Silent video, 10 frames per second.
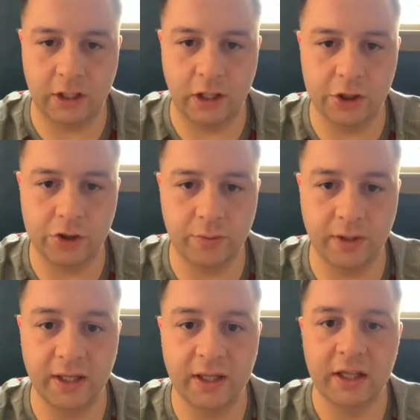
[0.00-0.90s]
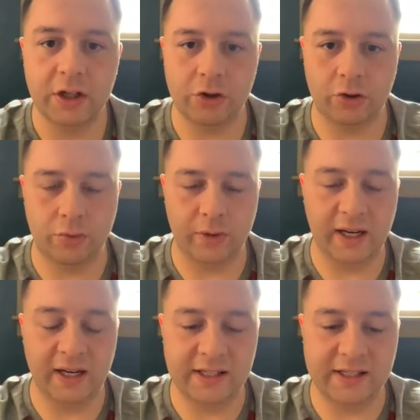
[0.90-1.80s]
the country to
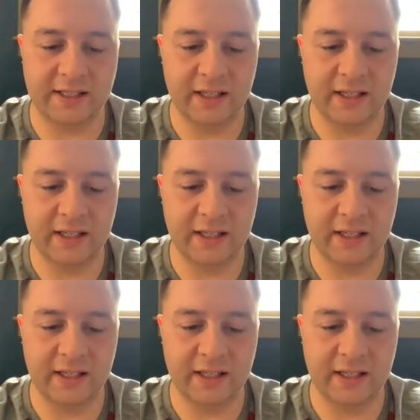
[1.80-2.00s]
create